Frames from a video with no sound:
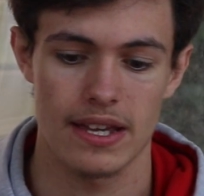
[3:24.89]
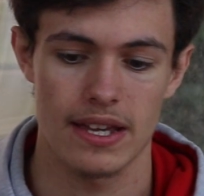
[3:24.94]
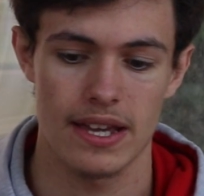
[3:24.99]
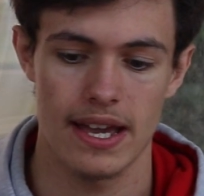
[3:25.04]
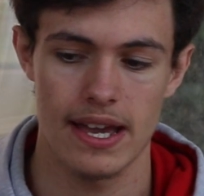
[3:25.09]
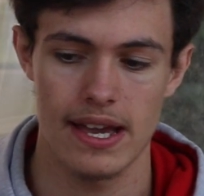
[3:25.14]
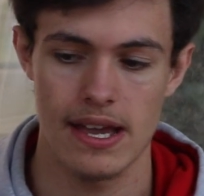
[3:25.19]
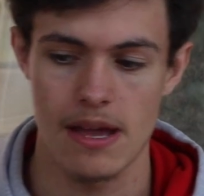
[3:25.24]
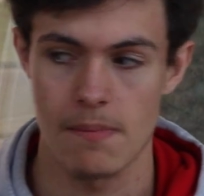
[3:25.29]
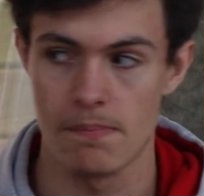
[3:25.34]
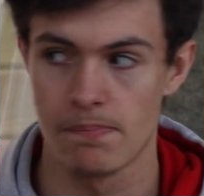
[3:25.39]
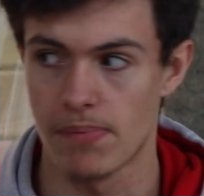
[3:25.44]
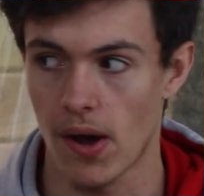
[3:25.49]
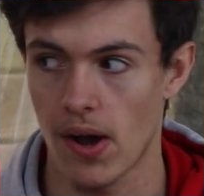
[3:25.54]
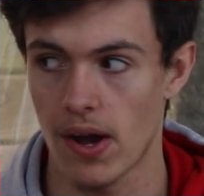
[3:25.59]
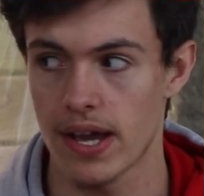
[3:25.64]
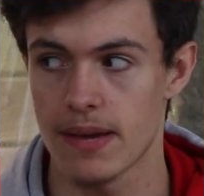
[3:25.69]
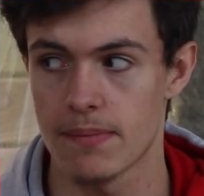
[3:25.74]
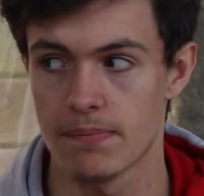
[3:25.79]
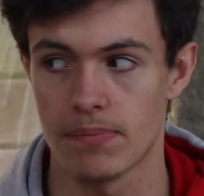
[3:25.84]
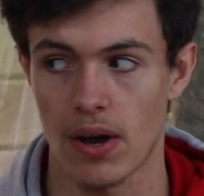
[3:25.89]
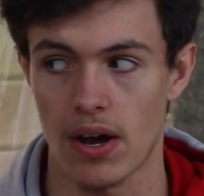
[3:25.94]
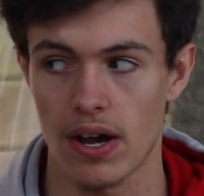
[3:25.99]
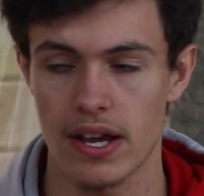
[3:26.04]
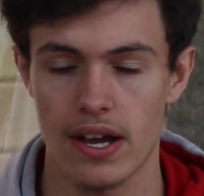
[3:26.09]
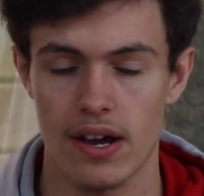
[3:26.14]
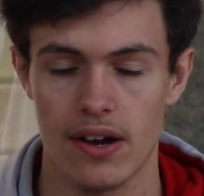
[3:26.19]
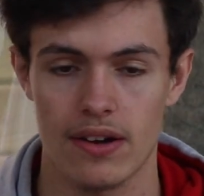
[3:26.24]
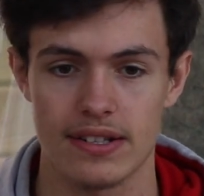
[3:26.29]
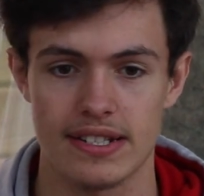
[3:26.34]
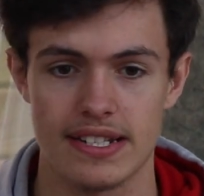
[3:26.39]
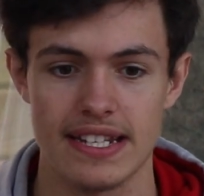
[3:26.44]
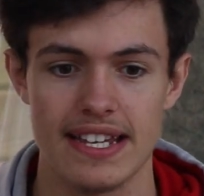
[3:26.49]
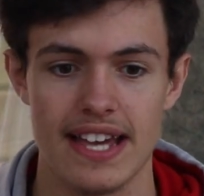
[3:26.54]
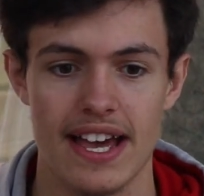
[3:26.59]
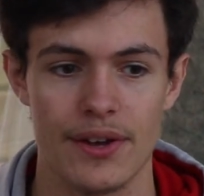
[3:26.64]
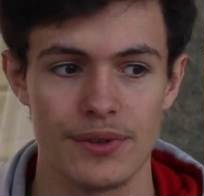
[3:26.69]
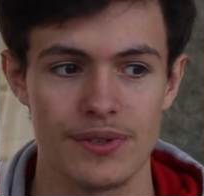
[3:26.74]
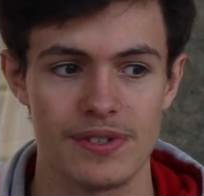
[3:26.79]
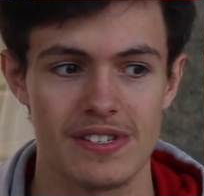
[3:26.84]
here, buy our
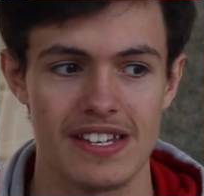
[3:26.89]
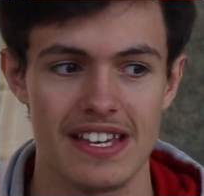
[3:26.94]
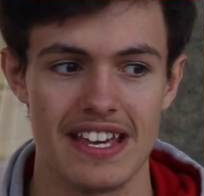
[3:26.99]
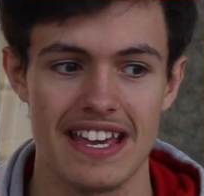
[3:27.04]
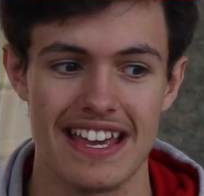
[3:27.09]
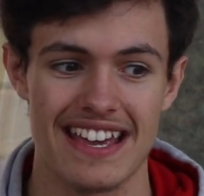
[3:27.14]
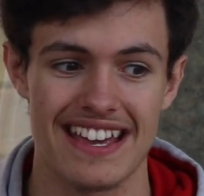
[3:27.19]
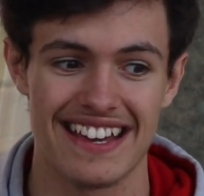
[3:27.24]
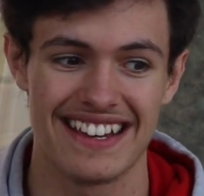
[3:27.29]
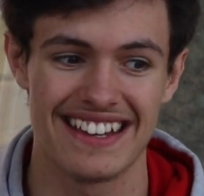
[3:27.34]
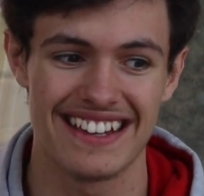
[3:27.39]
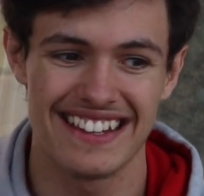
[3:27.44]
DLC.